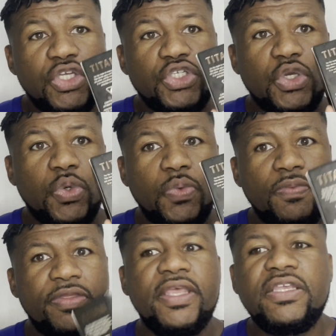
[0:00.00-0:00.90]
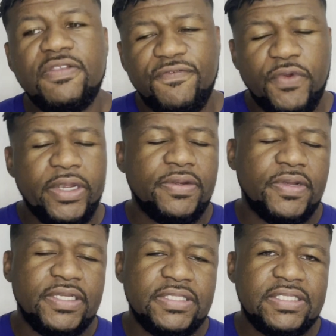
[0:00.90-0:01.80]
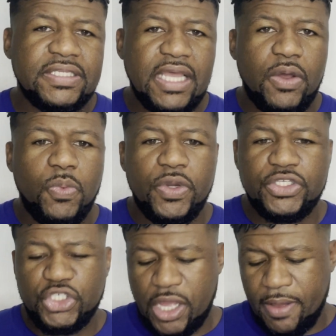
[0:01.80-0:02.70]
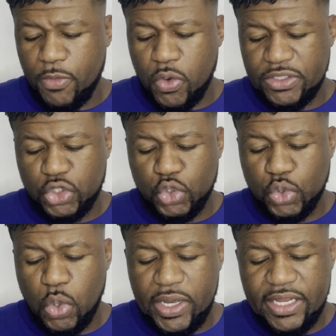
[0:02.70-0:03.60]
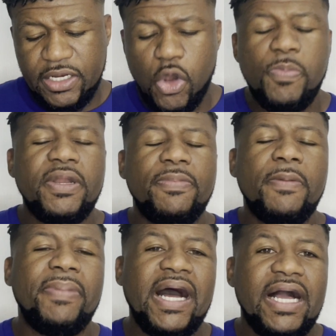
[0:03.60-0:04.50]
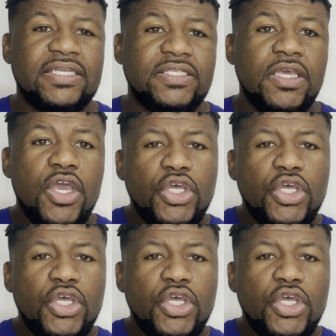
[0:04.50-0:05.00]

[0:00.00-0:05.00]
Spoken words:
So this fragrance, which I'm going to go ahead and open up the box.